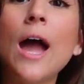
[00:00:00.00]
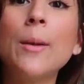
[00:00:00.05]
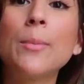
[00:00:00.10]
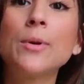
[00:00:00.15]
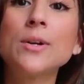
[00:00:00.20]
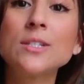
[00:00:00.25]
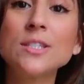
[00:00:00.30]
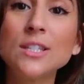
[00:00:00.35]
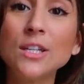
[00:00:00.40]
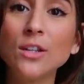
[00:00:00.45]
I
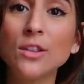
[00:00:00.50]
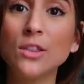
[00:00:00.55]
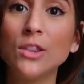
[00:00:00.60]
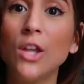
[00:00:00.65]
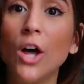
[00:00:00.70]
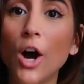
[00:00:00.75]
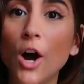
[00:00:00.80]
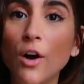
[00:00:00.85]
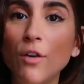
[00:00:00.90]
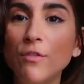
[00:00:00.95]
personally
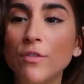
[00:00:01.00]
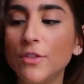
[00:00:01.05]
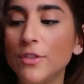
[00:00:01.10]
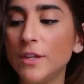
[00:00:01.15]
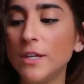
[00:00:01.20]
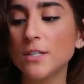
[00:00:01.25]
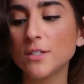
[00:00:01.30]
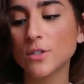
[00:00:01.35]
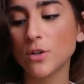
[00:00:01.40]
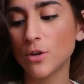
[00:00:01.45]
love
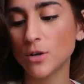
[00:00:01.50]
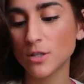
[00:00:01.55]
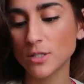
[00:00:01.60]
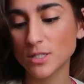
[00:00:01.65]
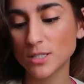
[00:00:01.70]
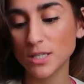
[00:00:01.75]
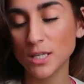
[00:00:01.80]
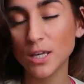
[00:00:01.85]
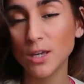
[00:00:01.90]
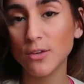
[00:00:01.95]
these long
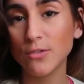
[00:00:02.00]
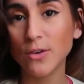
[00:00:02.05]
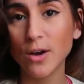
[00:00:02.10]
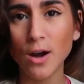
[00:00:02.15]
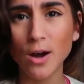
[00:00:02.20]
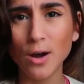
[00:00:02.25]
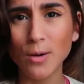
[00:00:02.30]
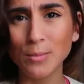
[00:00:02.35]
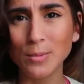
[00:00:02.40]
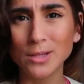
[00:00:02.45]
sleeve
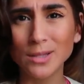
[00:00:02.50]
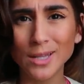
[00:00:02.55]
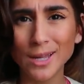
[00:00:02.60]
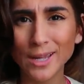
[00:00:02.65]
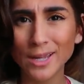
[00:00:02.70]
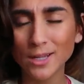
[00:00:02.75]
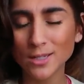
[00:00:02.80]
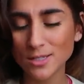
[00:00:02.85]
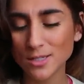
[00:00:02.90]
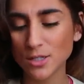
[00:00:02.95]
um,
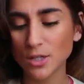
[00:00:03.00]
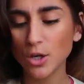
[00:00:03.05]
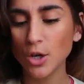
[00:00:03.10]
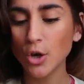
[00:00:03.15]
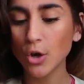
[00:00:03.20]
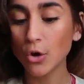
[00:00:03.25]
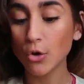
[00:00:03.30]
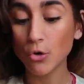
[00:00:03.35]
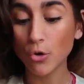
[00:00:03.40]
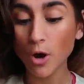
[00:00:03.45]
light
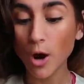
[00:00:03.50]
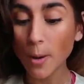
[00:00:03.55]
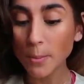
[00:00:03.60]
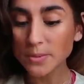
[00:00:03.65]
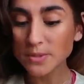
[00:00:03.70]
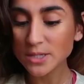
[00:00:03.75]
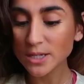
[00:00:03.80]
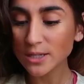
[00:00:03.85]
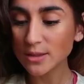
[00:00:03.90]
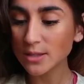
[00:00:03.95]

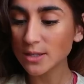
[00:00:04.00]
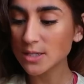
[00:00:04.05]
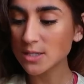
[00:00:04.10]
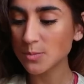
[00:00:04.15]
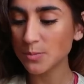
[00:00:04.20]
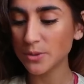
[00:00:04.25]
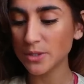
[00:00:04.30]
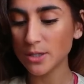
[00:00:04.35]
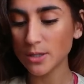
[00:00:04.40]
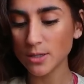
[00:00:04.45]
crops like this
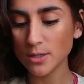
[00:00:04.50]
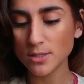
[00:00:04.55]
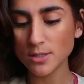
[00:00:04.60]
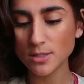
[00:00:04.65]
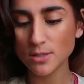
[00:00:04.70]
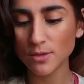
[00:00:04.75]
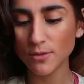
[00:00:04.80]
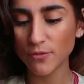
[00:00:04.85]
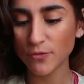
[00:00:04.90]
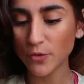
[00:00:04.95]

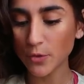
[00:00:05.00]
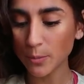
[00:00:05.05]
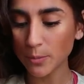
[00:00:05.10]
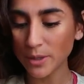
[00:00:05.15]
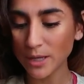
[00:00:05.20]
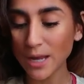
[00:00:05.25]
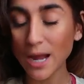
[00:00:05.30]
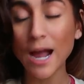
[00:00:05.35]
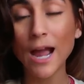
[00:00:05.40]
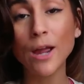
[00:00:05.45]
because for
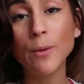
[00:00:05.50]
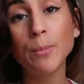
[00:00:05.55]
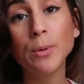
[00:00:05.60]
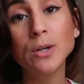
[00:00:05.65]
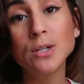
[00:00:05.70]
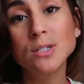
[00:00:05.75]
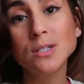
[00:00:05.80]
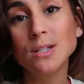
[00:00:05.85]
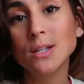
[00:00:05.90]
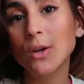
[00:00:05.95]
me, I
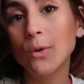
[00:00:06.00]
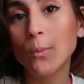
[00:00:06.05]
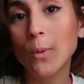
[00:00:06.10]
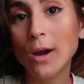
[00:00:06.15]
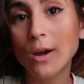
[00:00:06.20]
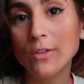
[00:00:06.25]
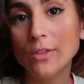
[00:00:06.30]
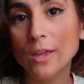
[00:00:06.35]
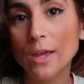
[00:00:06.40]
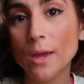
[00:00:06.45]
personally
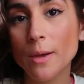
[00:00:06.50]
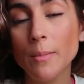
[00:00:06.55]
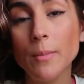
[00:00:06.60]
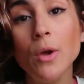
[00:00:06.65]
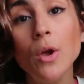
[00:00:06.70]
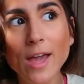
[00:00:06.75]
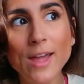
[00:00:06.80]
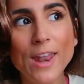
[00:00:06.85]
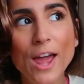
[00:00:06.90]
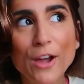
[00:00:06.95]
wear them
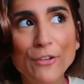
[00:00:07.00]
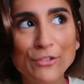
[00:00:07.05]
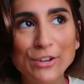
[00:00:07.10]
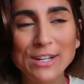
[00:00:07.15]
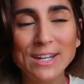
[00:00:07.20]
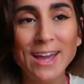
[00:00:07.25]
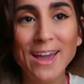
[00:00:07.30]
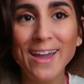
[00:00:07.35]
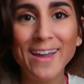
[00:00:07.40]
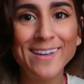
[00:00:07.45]
an
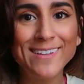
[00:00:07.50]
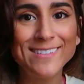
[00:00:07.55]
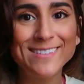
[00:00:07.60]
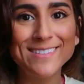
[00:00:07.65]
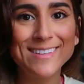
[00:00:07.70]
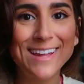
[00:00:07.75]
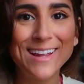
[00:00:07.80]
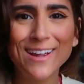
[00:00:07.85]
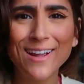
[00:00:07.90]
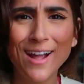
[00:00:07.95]
everyday
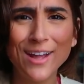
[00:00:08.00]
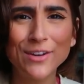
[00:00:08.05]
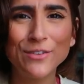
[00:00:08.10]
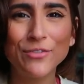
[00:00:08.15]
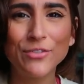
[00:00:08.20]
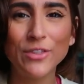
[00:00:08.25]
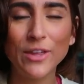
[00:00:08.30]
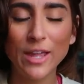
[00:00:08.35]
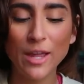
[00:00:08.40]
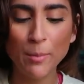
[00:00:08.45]
like kind of
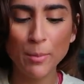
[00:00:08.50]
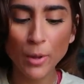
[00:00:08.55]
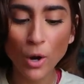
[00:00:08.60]
thing,